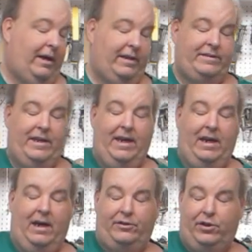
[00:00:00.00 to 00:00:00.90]
it's
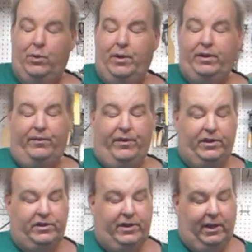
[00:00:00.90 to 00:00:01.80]
a 2-inch
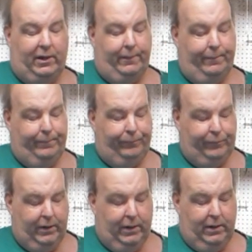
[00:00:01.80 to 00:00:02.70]
finish nailer.
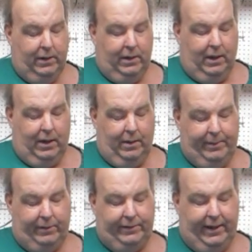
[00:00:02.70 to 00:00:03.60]

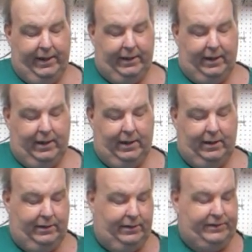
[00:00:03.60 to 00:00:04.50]
It'll take,
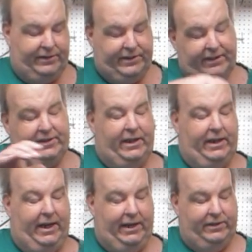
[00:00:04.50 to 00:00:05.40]
it's a
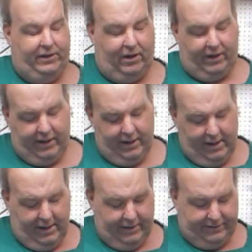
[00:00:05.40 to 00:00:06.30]
16 gauge, sorry.
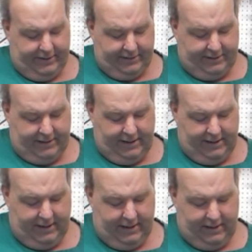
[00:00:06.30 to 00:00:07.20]

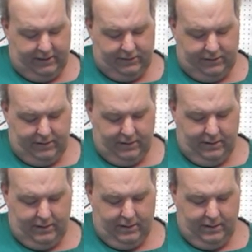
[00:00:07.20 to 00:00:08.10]
16 gauge
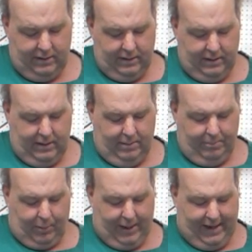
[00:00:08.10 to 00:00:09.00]

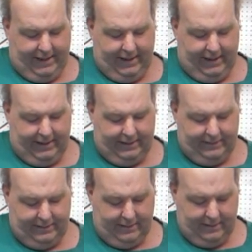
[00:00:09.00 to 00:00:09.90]
brad
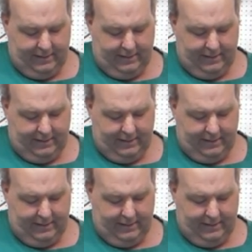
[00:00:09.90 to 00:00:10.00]
heads.